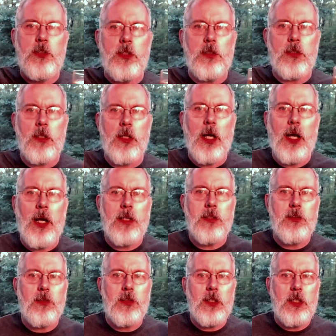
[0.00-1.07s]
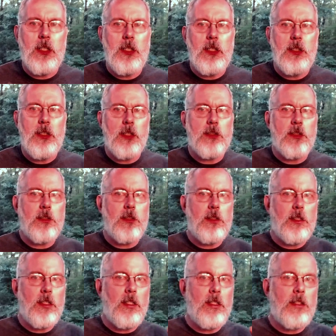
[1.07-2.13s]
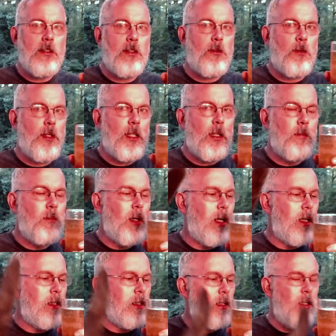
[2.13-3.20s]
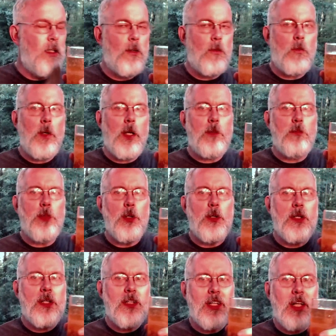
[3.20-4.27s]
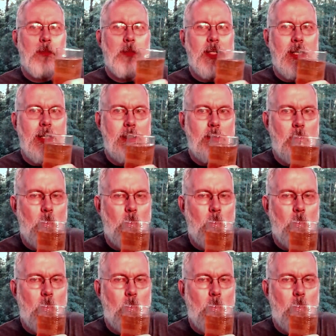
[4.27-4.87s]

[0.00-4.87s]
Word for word: the glass so the kitty doesn't uh, drink my Red Bull and lemonade.